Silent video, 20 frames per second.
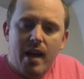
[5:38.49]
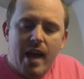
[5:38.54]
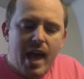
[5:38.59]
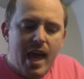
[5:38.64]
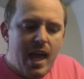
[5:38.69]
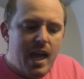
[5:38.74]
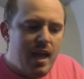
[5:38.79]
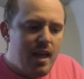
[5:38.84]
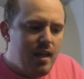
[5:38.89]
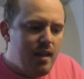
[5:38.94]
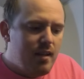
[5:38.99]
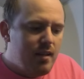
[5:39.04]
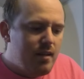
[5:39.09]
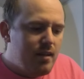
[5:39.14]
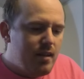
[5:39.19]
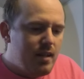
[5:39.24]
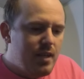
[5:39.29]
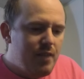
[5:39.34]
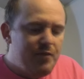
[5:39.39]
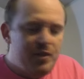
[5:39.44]
And
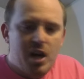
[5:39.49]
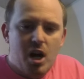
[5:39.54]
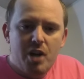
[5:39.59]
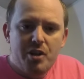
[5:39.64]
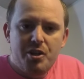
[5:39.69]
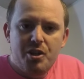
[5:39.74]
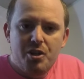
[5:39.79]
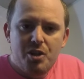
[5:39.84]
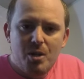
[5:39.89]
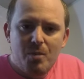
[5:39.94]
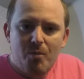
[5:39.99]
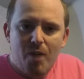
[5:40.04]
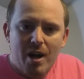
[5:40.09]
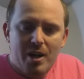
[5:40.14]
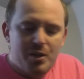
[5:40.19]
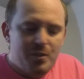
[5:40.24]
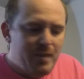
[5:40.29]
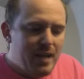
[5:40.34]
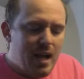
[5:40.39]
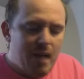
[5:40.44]
if you're on YouTube
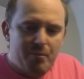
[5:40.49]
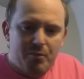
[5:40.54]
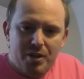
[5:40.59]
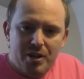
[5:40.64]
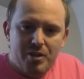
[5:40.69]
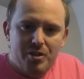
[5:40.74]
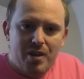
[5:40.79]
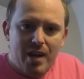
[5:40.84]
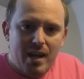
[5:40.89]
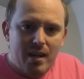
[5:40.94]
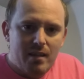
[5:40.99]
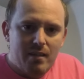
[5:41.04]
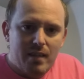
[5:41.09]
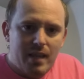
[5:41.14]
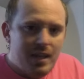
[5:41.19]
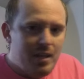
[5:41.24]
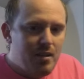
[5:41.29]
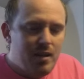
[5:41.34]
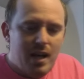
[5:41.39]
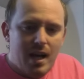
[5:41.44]
watching me, I appreciate it.
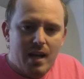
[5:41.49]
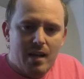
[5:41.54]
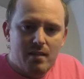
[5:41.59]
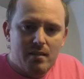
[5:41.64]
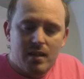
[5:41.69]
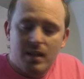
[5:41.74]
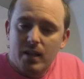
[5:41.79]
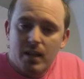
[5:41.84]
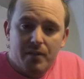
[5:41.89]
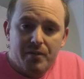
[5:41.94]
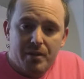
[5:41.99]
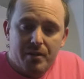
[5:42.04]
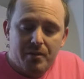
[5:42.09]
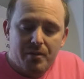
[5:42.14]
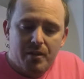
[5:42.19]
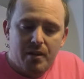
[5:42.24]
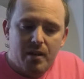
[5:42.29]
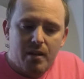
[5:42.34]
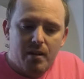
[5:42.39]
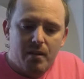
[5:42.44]
Thank you, guys. I love
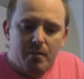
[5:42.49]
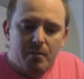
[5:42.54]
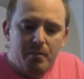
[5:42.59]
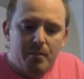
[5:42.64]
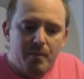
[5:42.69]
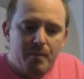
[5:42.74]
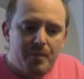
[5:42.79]
you. Uh,